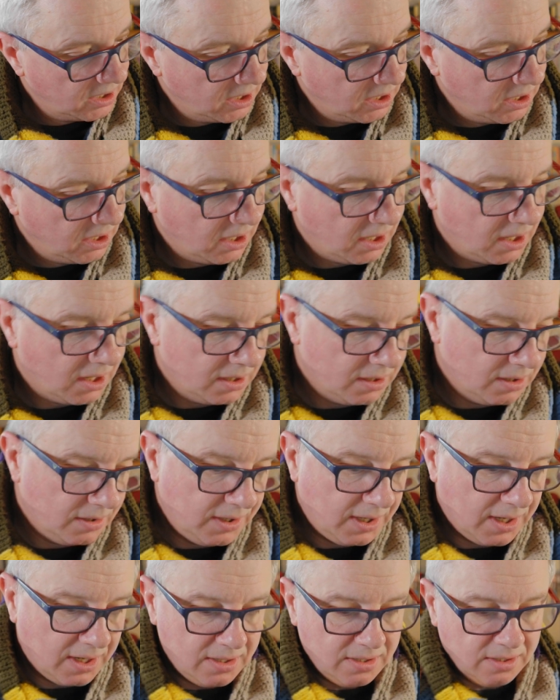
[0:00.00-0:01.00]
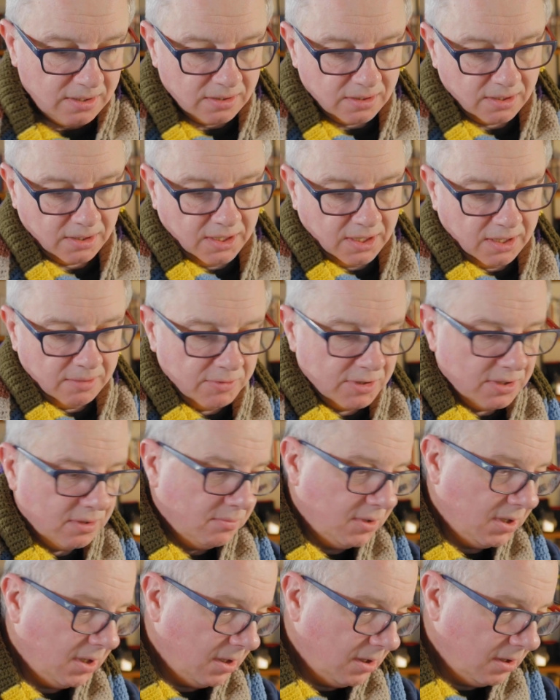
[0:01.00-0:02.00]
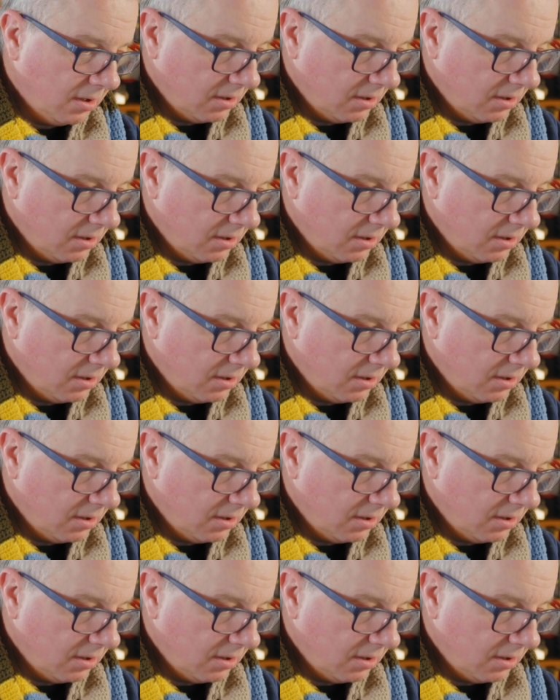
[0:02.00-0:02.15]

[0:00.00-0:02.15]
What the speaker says: And the idea that came to me